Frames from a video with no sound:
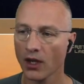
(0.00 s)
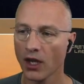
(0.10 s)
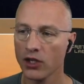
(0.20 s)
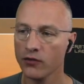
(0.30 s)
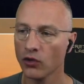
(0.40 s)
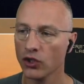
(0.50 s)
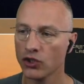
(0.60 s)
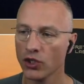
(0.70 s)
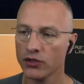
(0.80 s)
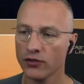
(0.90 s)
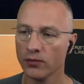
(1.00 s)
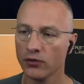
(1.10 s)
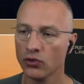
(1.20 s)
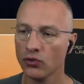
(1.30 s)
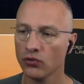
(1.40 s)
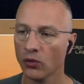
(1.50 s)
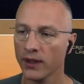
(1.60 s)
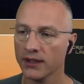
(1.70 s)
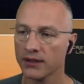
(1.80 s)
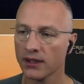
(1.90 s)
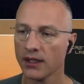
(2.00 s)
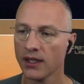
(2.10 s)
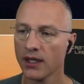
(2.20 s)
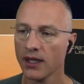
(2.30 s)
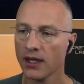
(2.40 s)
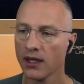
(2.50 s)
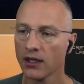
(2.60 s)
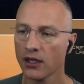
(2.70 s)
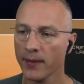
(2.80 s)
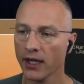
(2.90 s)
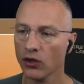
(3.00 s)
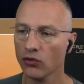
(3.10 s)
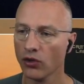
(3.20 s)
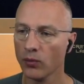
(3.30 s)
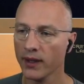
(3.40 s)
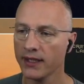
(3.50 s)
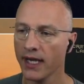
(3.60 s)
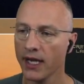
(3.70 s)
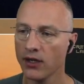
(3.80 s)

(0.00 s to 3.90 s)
And you've got a choice of the 2 runways, coming in on runway 10